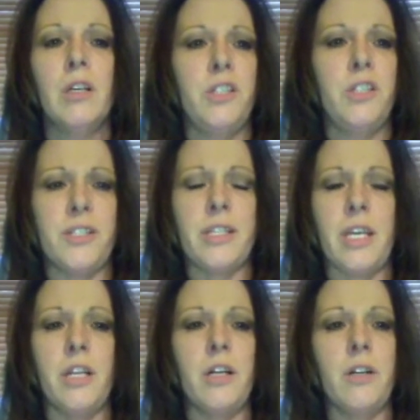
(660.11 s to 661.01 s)
your skin
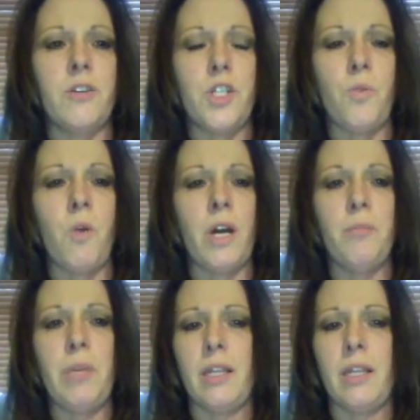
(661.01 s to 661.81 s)
hurts, you want to be in the